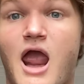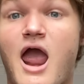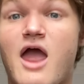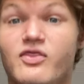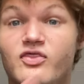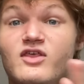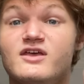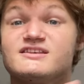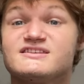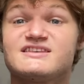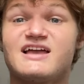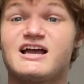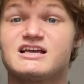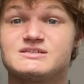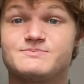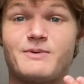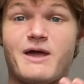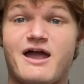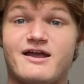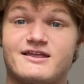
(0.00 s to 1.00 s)
And this
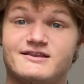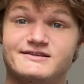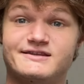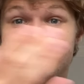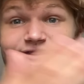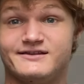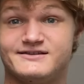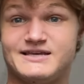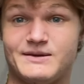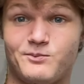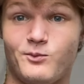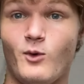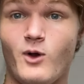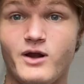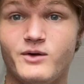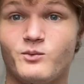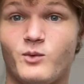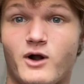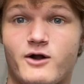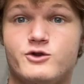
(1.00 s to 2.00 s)
ties back into the tip
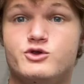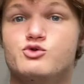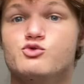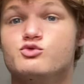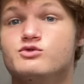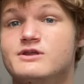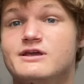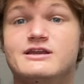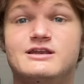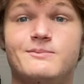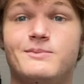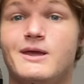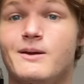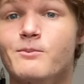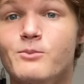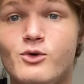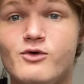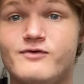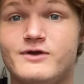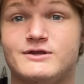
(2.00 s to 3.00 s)
1 where you need to be a
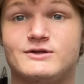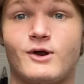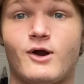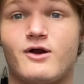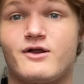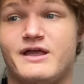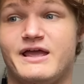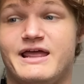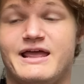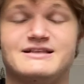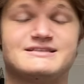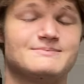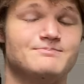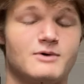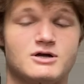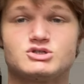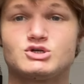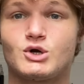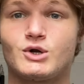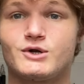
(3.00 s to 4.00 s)
moving target. It's
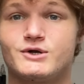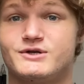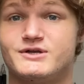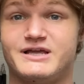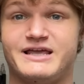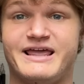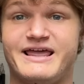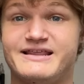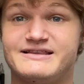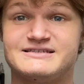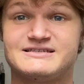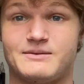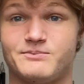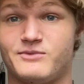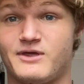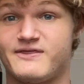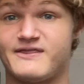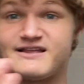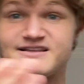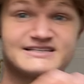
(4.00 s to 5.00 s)
much harder to hit
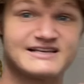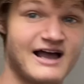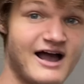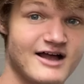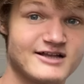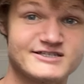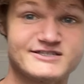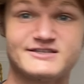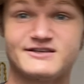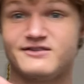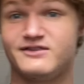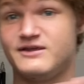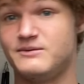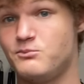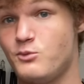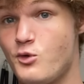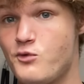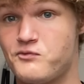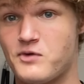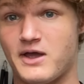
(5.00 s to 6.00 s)
something that's constantly
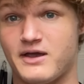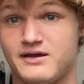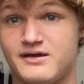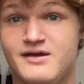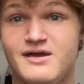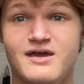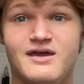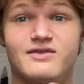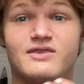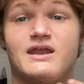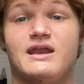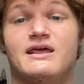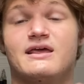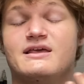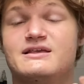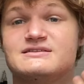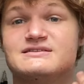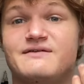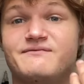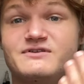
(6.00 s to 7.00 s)
moving than it
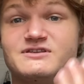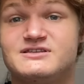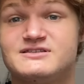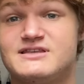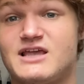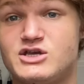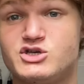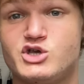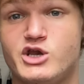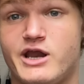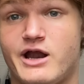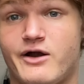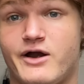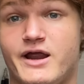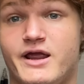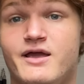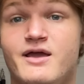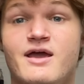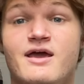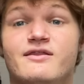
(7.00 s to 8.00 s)
is if it's
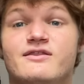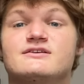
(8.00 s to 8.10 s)
stationary.